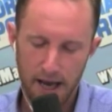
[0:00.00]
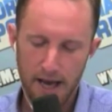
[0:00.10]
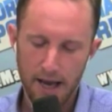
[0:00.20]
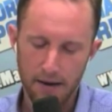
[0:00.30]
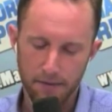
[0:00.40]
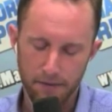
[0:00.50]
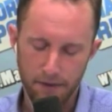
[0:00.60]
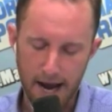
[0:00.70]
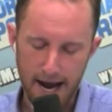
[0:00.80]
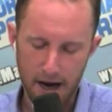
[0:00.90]
It
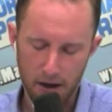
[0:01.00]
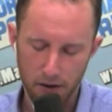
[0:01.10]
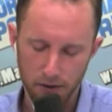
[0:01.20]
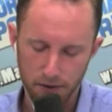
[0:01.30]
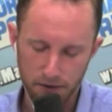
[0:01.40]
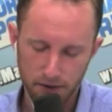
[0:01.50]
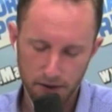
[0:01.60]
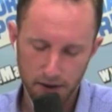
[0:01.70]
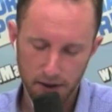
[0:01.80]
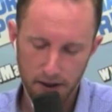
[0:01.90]
vows
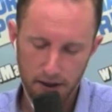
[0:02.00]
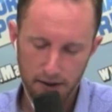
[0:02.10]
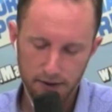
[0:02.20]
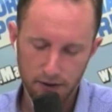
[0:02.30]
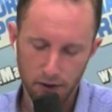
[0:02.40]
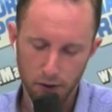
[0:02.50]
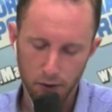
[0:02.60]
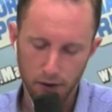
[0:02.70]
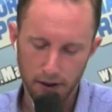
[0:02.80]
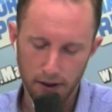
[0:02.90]

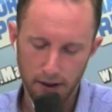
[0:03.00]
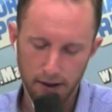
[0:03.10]
to uh,